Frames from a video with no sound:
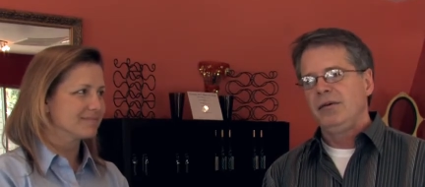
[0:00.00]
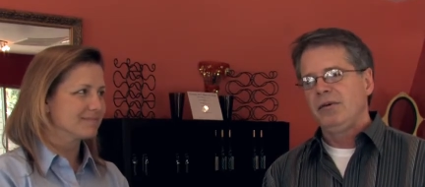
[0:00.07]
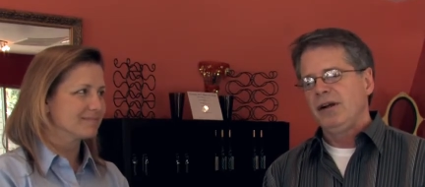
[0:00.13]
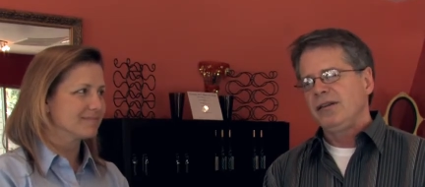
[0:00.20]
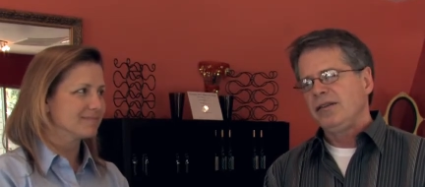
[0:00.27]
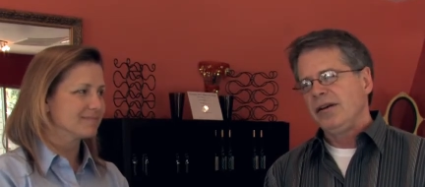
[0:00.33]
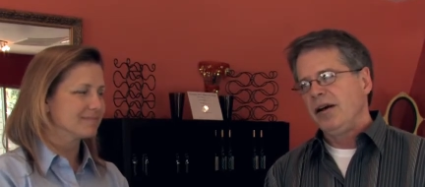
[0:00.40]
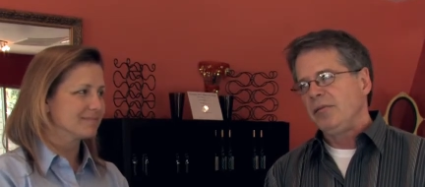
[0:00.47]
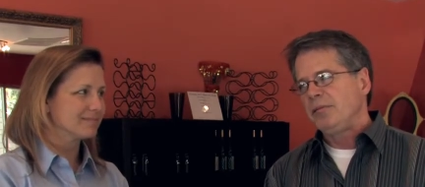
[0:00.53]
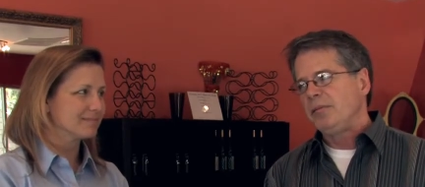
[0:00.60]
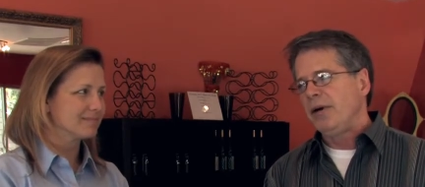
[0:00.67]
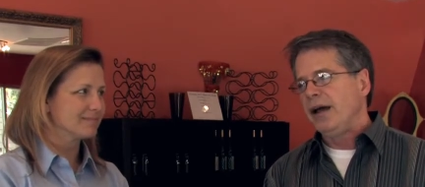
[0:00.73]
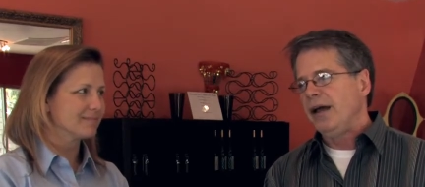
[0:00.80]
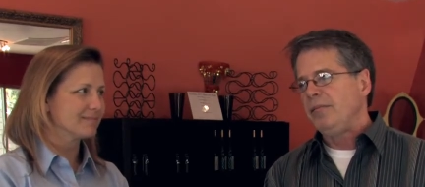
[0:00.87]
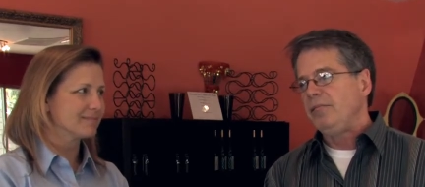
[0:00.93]
Speaker 1: We're also helped
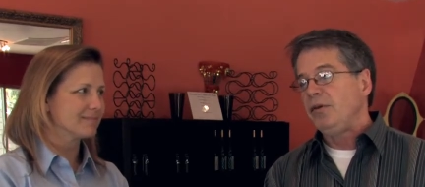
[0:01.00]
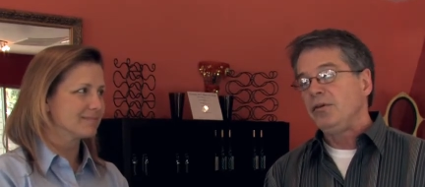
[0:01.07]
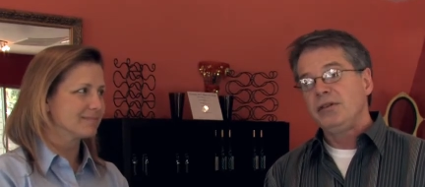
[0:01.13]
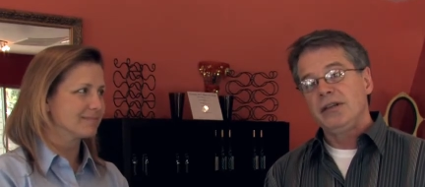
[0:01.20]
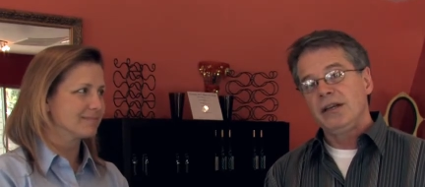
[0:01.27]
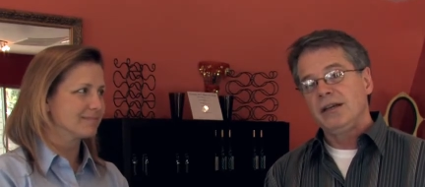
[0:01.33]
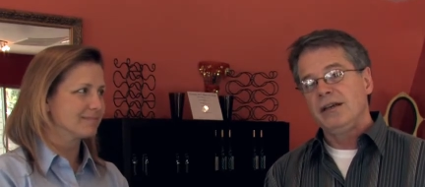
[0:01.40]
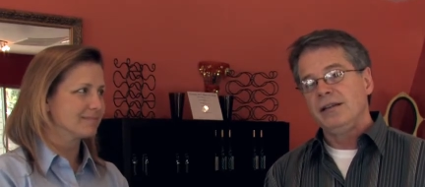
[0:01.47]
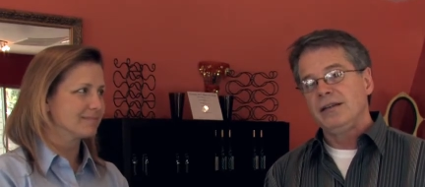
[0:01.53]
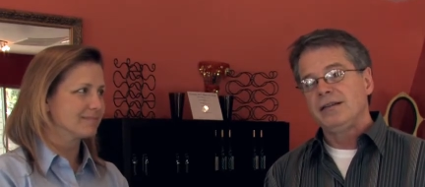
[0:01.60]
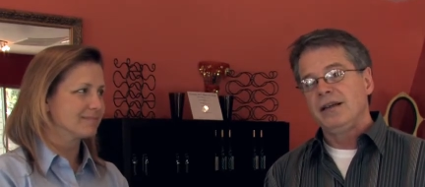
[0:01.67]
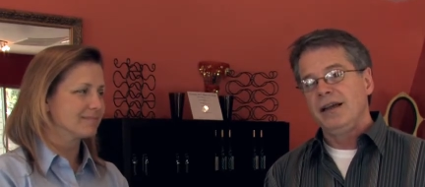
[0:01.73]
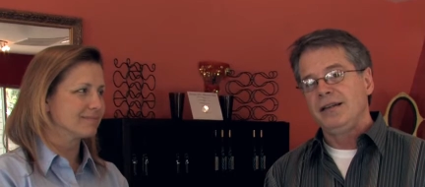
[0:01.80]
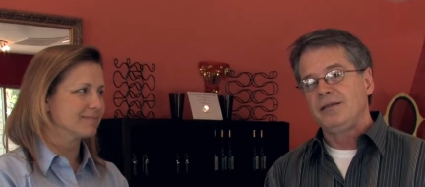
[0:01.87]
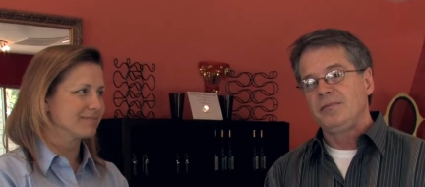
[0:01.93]
by music, in
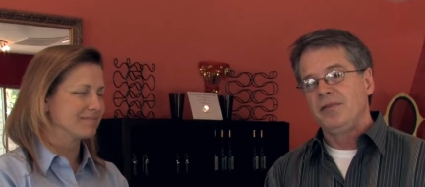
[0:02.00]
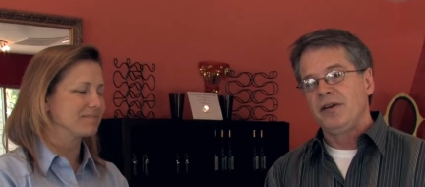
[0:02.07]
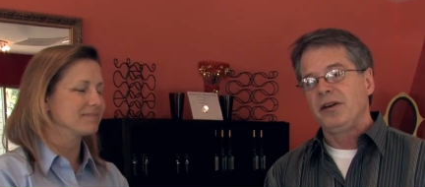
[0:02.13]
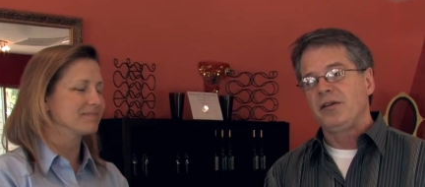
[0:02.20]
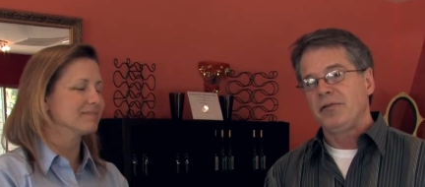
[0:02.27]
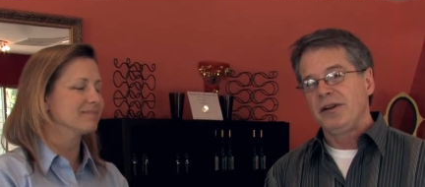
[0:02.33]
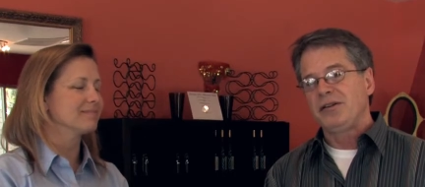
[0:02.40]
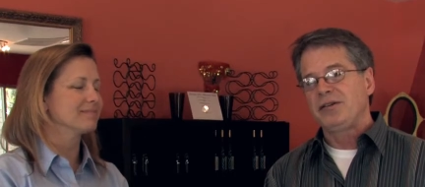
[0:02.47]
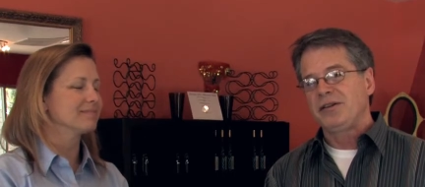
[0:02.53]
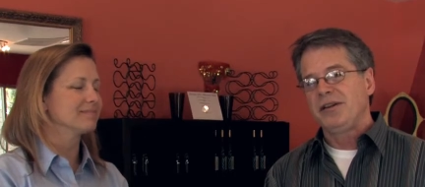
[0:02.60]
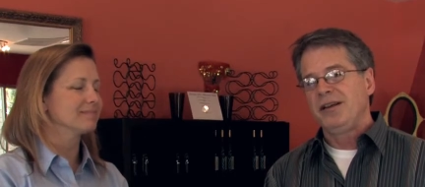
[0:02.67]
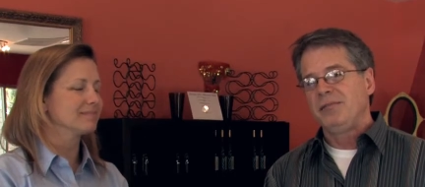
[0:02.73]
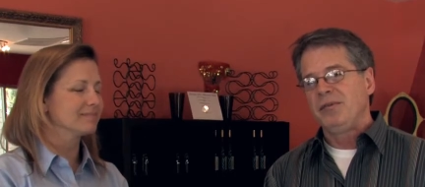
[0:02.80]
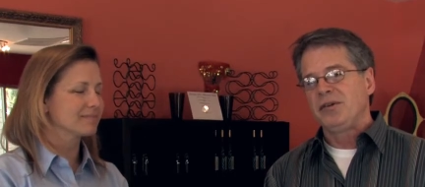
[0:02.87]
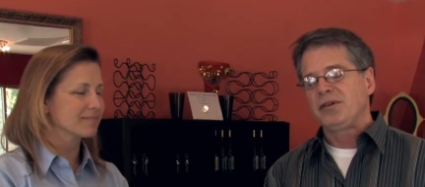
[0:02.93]
this case, very rich
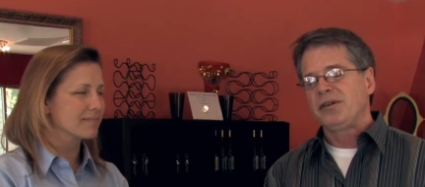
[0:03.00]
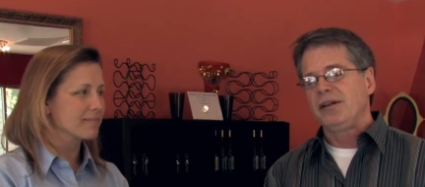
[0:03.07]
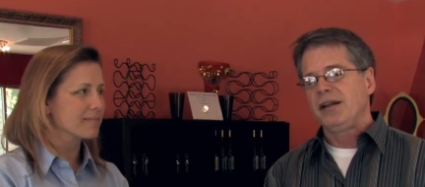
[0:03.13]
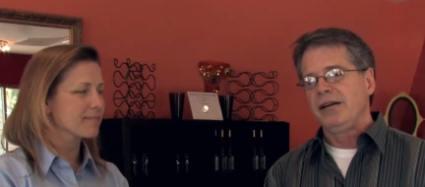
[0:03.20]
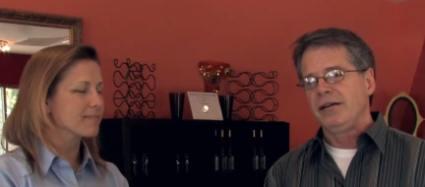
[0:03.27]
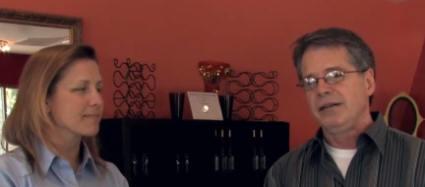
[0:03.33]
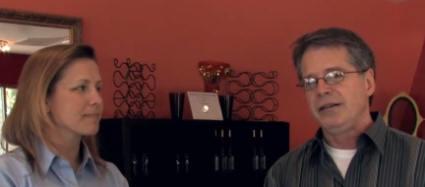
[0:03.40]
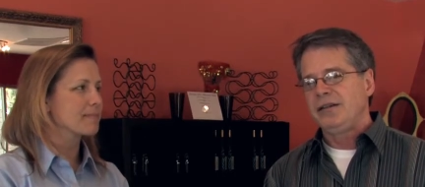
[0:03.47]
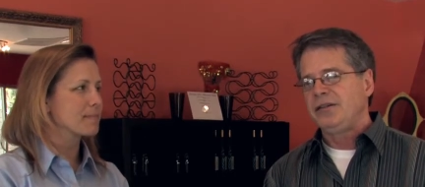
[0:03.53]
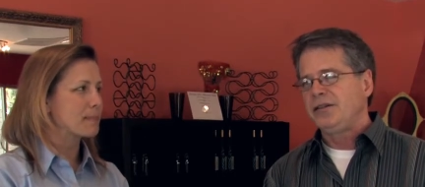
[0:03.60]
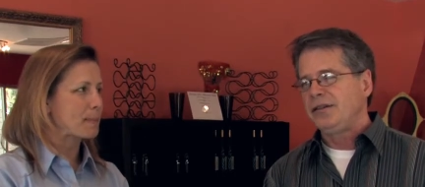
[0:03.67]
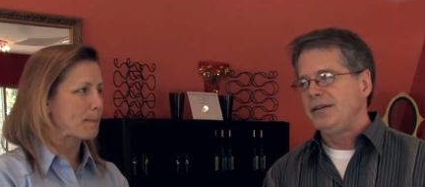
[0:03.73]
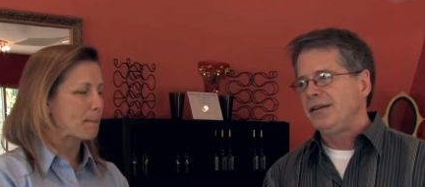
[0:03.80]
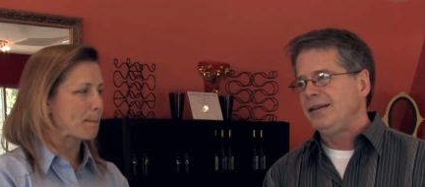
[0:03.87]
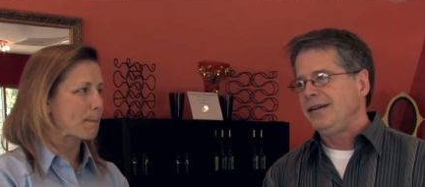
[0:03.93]
musical
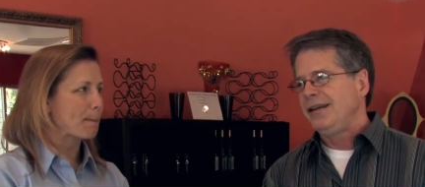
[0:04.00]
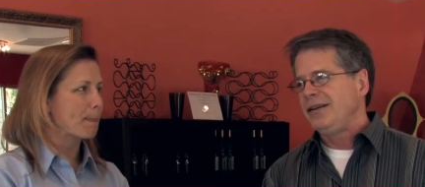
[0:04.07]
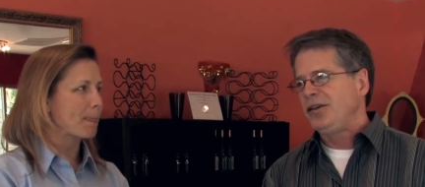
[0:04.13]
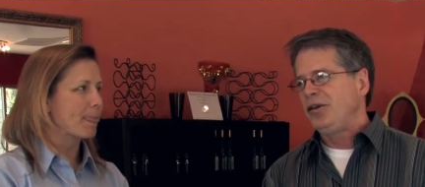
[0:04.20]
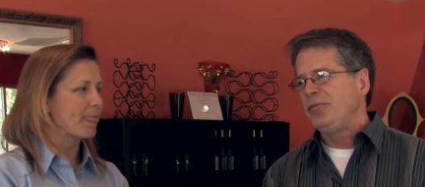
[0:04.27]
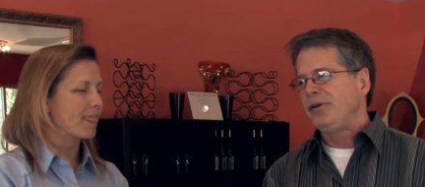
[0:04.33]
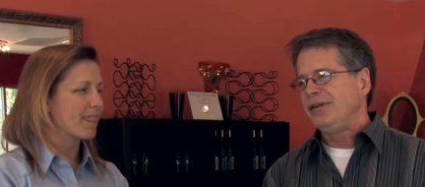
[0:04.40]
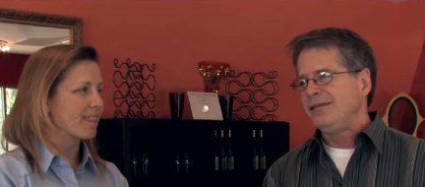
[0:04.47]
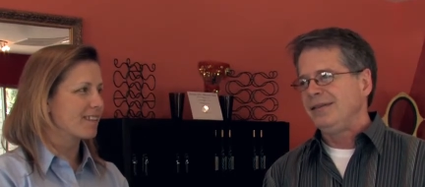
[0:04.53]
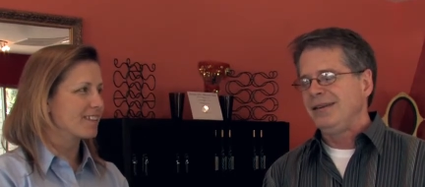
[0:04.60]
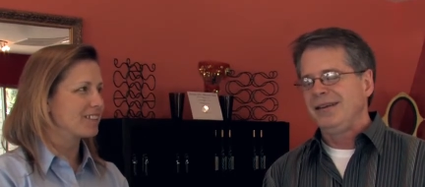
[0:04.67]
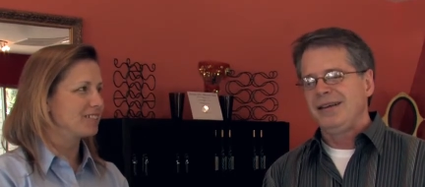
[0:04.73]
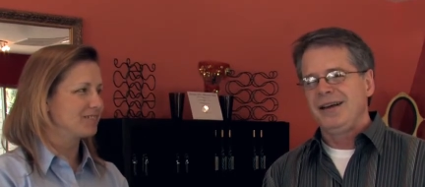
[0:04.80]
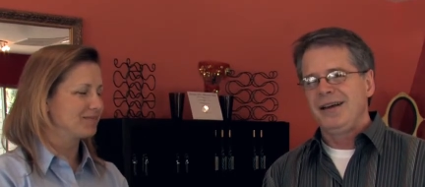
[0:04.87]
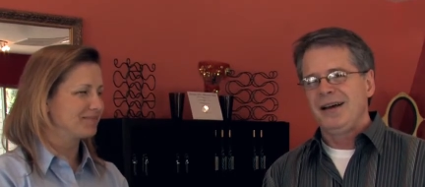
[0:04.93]
heritage, uh, Cuban
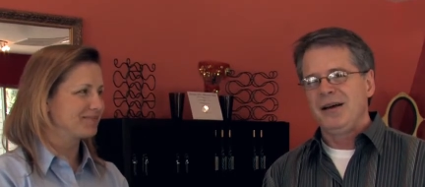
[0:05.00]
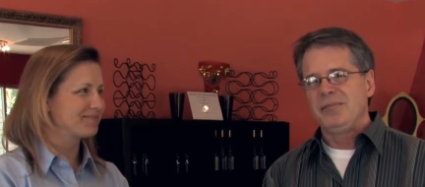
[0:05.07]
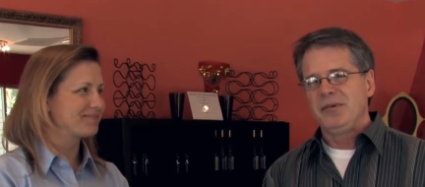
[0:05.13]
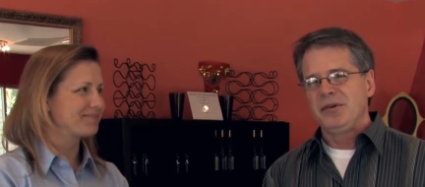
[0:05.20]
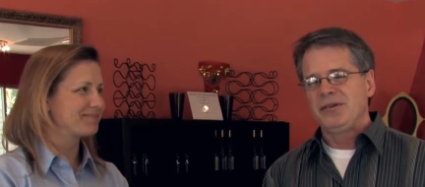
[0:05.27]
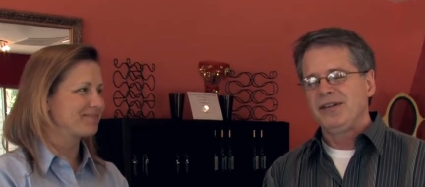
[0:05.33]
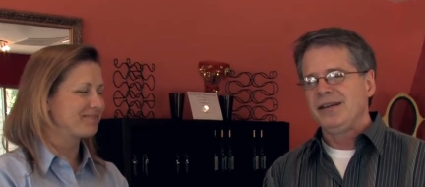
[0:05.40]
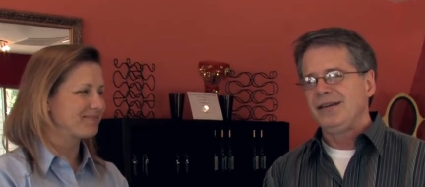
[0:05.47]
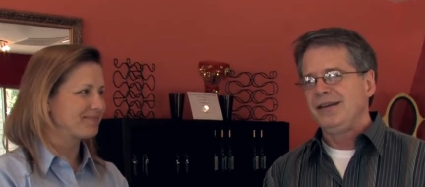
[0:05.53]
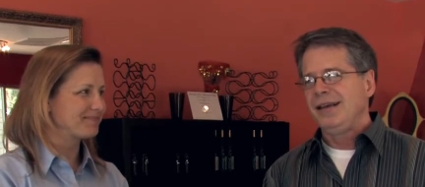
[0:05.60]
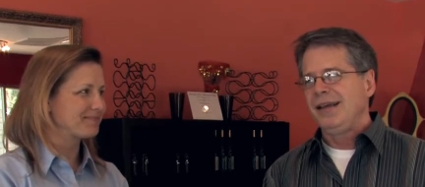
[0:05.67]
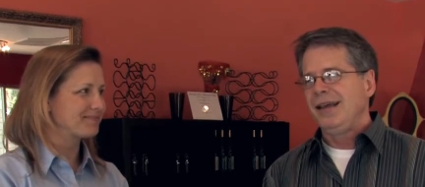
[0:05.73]
uh, music,